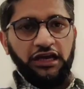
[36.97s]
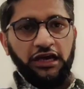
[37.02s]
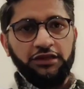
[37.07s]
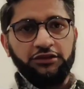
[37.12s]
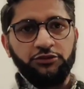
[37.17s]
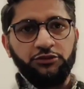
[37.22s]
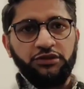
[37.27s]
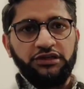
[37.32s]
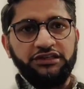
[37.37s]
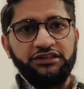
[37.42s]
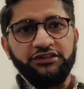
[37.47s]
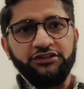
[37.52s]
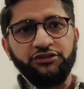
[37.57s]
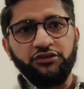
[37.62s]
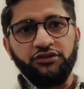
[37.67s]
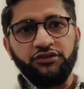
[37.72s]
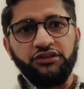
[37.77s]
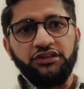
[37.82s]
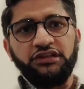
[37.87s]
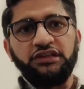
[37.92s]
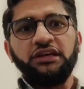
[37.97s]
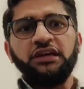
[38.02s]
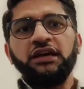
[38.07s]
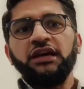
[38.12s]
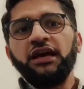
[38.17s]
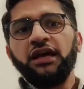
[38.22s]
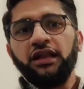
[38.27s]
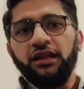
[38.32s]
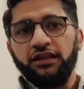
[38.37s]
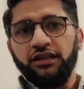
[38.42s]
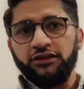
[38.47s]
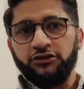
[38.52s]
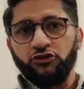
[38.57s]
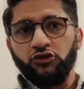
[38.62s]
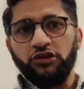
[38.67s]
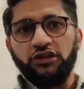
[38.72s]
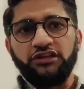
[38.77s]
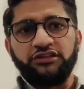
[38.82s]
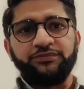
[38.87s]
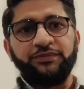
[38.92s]
and the radius on the
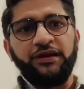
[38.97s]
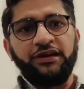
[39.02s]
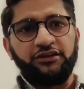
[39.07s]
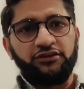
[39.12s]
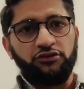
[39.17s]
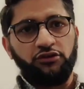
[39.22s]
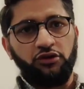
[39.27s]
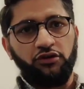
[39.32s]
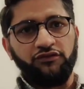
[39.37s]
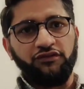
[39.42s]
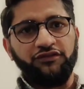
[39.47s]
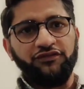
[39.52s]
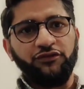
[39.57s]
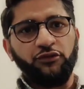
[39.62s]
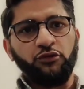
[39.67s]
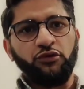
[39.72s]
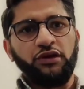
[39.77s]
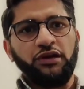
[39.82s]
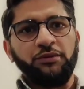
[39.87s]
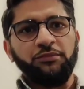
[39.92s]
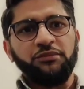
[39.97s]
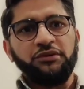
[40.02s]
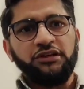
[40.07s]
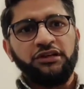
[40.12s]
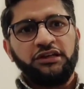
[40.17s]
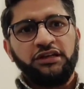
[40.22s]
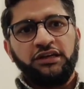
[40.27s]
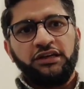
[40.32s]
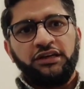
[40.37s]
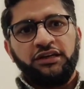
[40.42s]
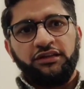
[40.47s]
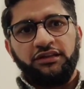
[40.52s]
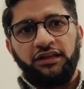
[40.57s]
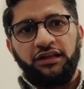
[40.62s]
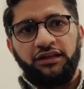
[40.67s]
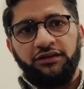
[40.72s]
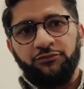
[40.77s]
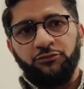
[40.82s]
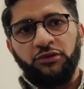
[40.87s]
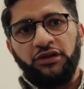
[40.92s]
lateral aspect of the forearm.
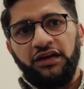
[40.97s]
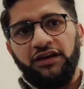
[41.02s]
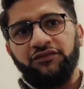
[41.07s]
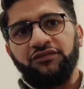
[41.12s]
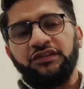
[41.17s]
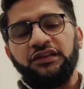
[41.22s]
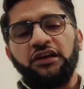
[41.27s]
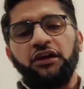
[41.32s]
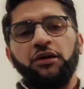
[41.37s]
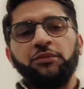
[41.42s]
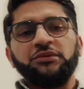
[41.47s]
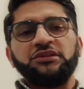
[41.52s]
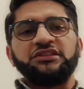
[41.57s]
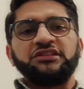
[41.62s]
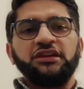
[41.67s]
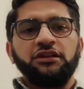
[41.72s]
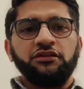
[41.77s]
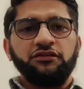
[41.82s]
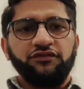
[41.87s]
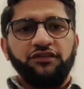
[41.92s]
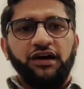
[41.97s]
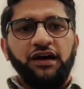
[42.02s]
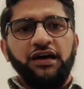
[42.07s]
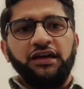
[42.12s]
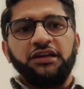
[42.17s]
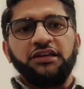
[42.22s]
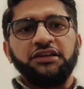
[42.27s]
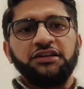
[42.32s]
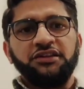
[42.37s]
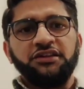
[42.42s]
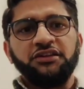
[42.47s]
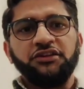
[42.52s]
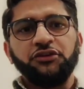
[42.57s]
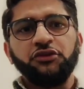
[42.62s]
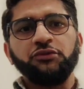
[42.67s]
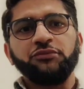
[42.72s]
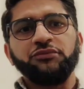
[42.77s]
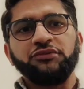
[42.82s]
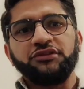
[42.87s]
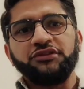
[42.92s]
Then we have the arm itself, i.e. the
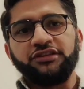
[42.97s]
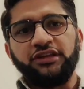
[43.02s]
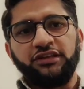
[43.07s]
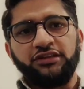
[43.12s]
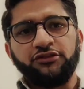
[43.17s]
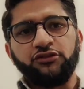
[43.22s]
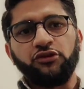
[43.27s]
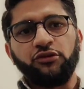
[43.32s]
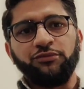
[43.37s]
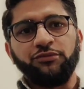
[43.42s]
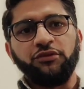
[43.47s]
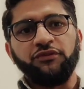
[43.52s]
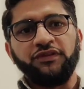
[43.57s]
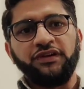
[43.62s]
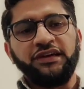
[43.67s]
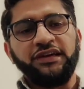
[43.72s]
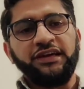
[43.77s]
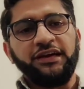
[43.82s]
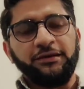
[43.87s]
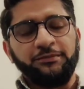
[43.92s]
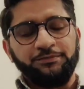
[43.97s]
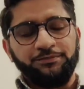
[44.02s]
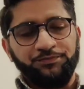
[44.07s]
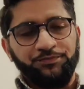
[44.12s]
humerus at the top over here.